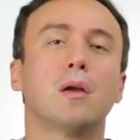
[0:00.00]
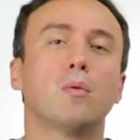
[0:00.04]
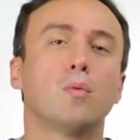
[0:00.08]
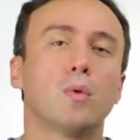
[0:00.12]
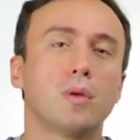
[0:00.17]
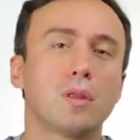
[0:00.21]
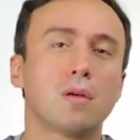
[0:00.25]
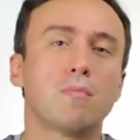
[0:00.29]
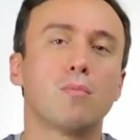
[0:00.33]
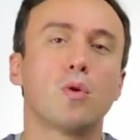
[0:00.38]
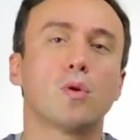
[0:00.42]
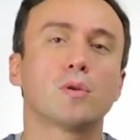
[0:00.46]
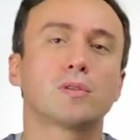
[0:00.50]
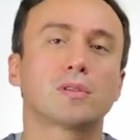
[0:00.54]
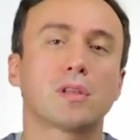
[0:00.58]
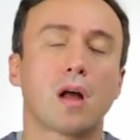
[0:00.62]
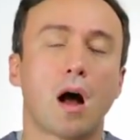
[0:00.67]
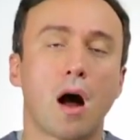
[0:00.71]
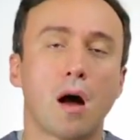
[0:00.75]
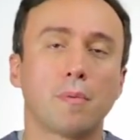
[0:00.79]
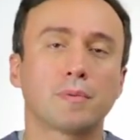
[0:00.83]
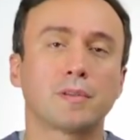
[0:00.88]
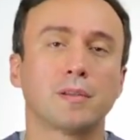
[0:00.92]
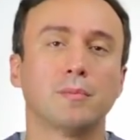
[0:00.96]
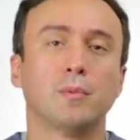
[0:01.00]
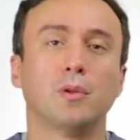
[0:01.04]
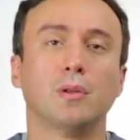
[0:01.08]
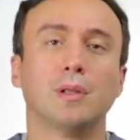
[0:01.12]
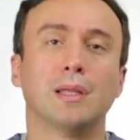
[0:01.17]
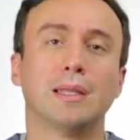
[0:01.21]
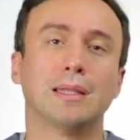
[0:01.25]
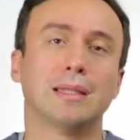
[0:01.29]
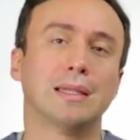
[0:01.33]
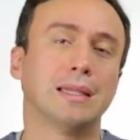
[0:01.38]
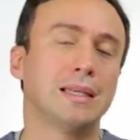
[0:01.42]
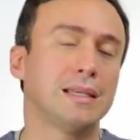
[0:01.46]
with the most
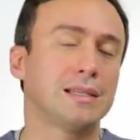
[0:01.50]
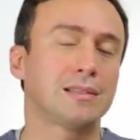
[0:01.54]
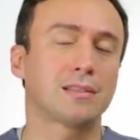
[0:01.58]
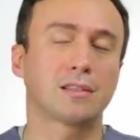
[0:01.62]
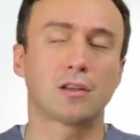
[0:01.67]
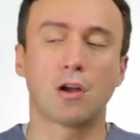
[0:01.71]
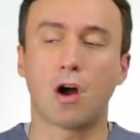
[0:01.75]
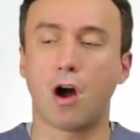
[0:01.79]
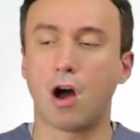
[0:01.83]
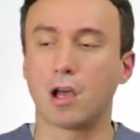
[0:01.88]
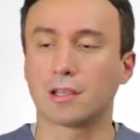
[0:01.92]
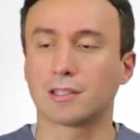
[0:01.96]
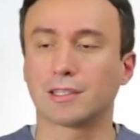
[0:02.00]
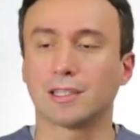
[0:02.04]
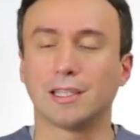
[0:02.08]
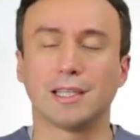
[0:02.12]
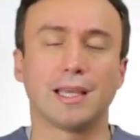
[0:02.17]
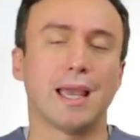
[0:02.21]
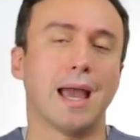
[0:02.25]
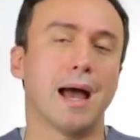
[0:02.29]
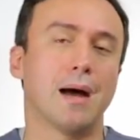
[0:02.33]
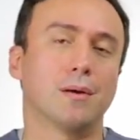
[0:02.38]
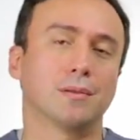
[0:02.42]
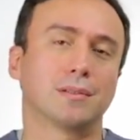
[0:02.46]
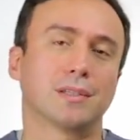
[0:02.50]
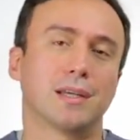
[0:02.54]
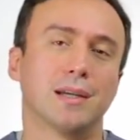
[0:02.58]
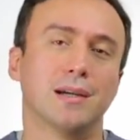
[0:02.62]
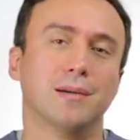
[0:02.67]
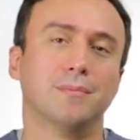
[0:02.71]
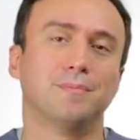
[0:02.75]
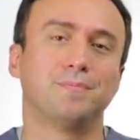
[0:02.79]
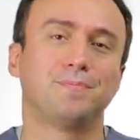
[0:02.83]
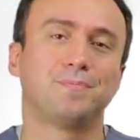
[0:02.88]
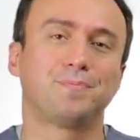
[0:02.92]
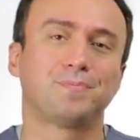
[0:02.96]
optimal and least costly
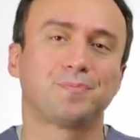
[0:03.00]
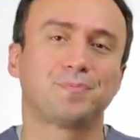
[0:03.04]
outcome.